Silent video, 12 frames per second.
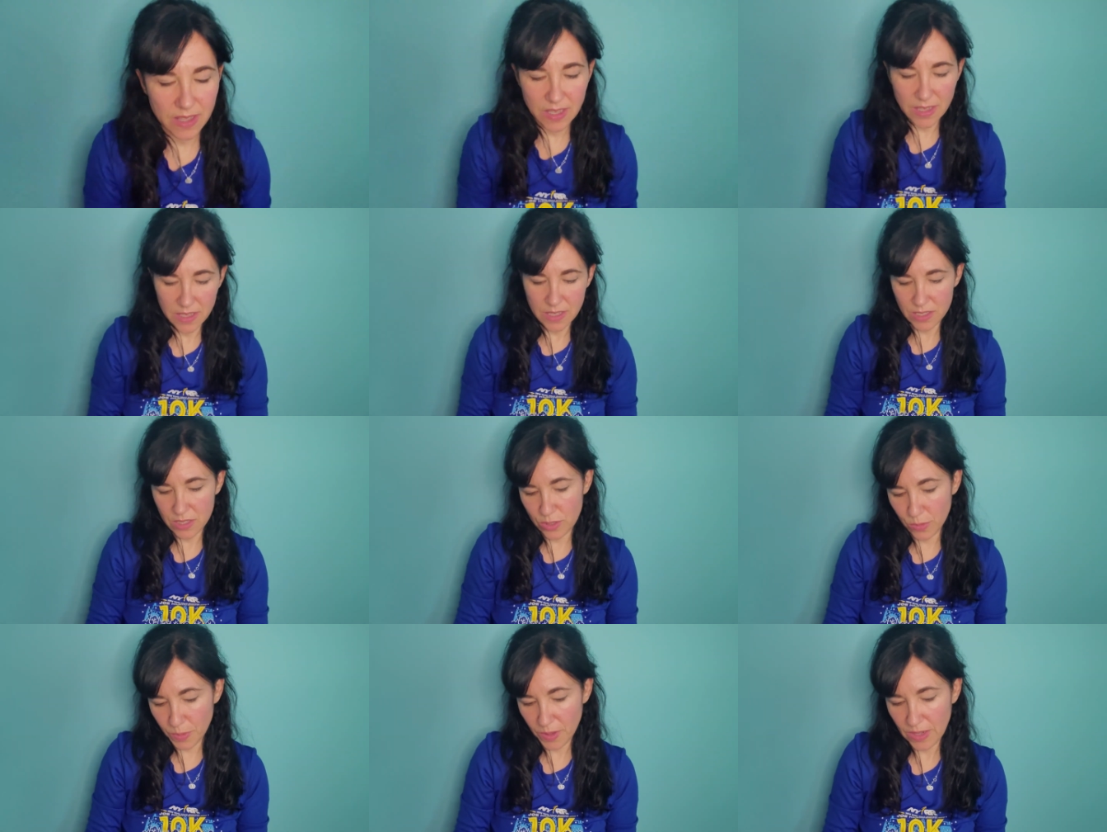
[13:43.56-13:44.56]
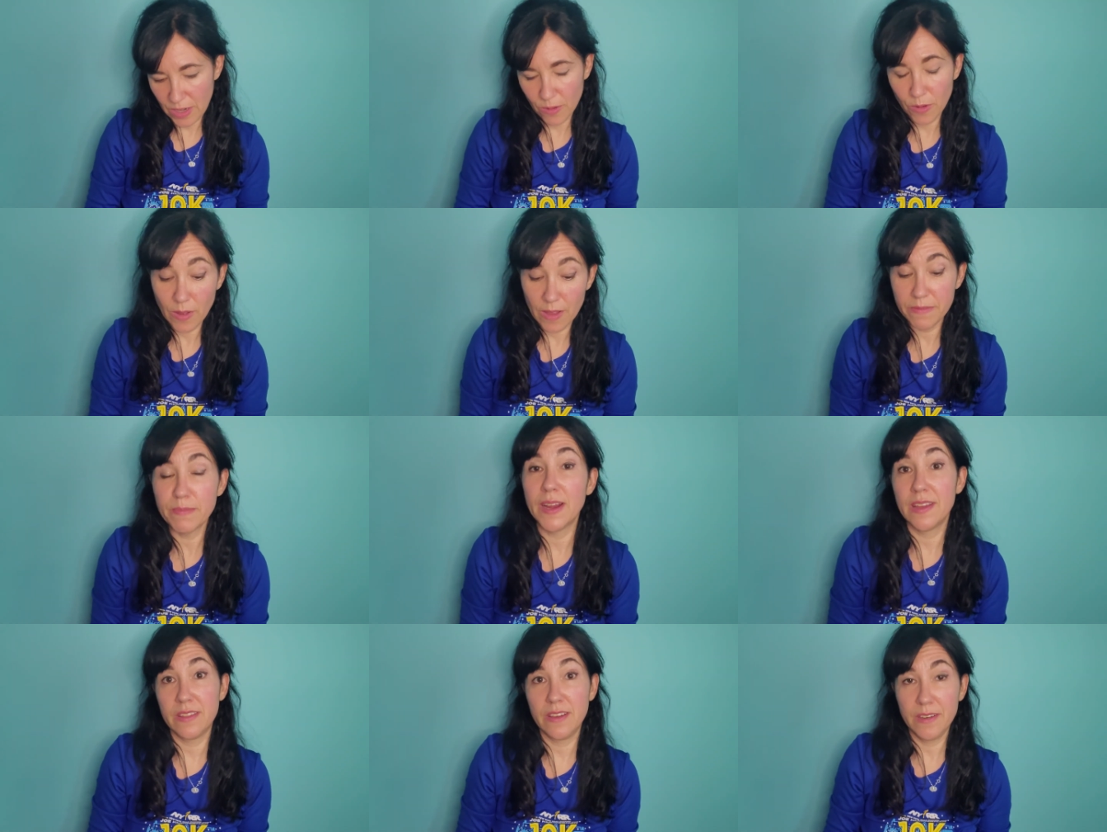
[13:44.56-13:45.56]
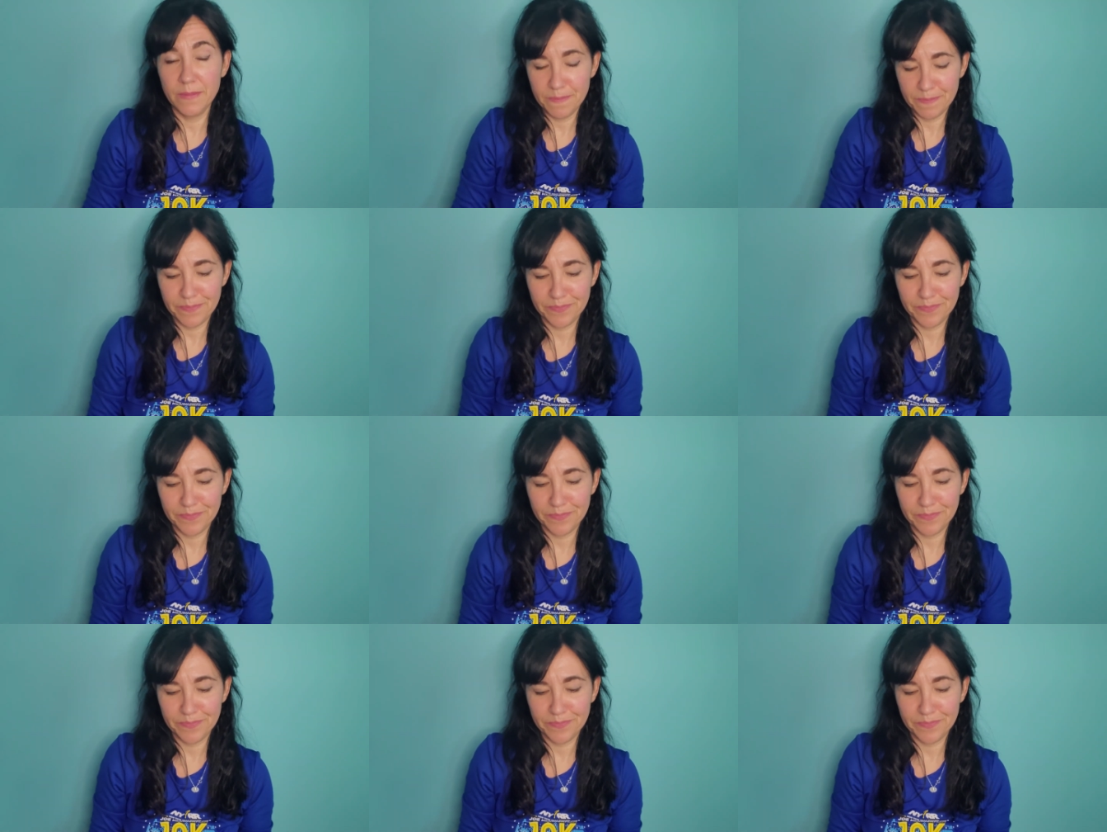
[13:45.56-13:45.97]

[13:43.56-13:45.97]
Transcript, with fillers: the superhero half marathon,